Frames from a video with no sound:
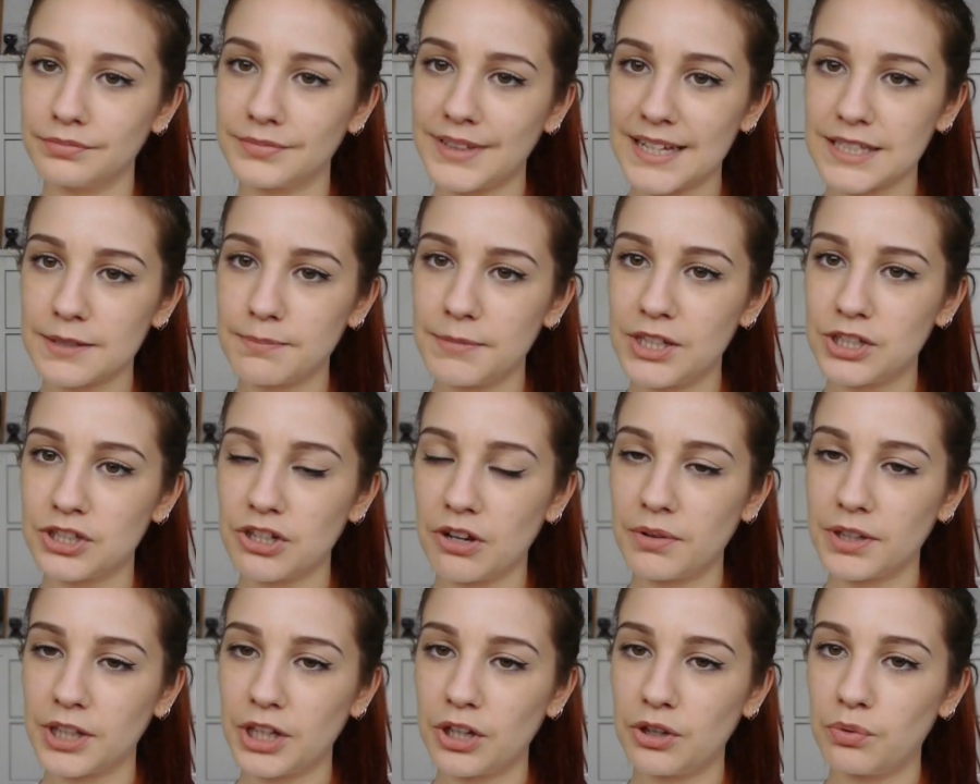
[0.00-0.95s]
That's me
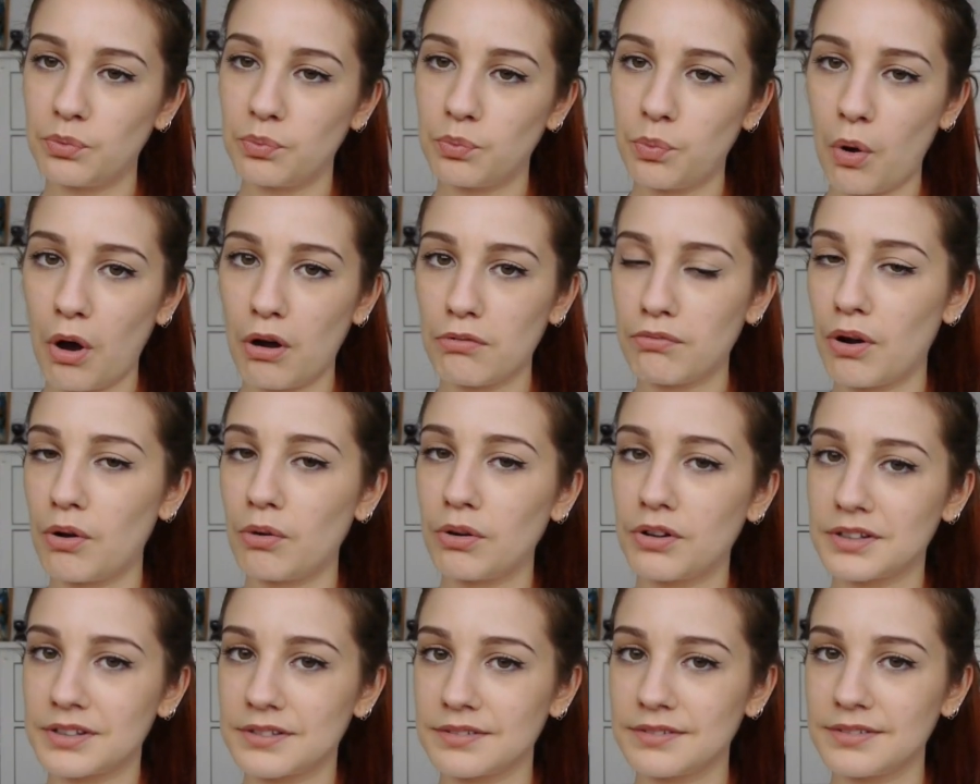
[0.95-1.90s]
showing you what a
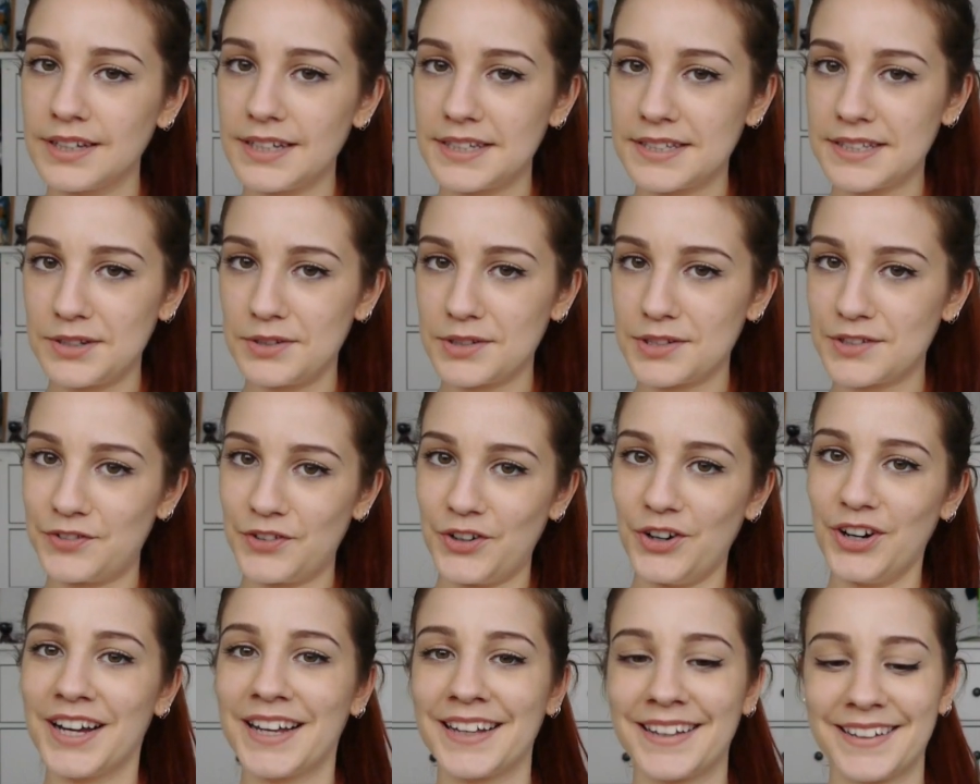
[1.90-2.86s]
roll-on is used
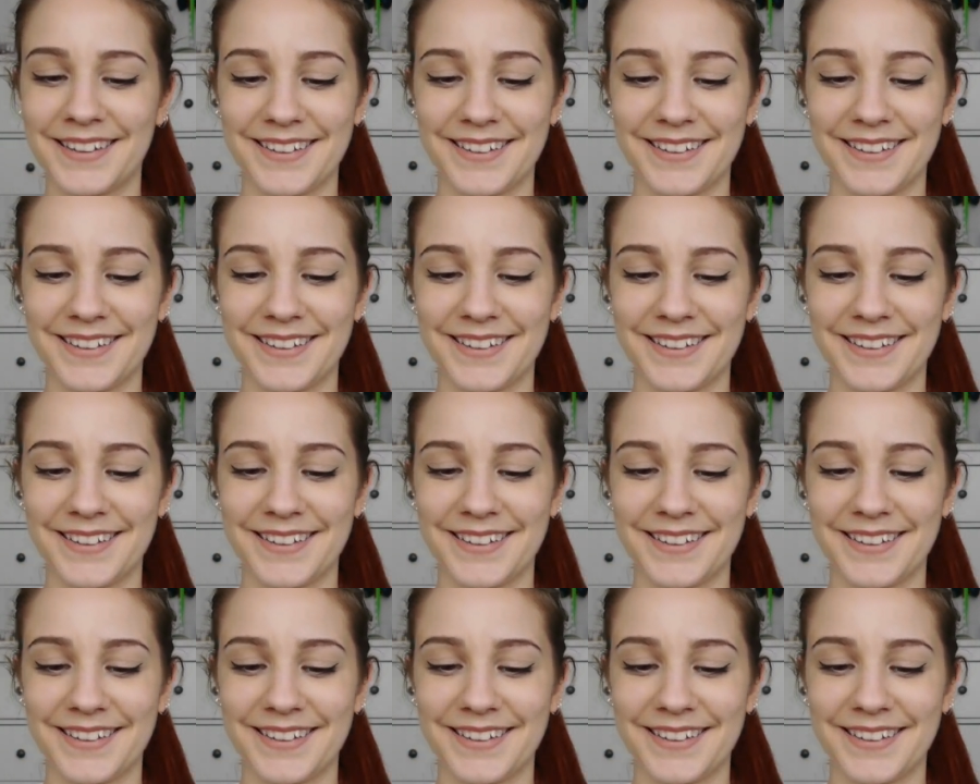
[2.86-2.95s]
for.